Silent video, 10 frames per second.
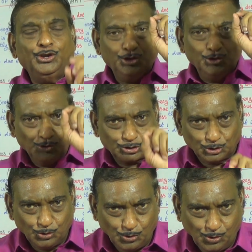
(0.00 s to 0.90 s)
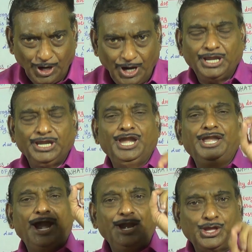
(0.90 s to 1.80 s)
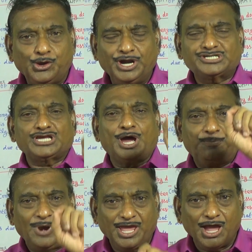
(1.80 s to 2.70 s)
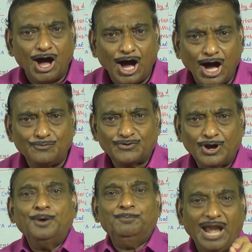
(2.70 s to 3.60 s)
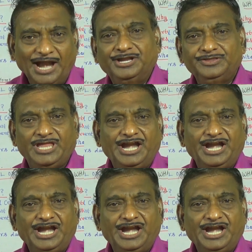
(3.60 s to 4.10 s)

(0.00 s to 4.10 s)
due to inadequate supply of blood,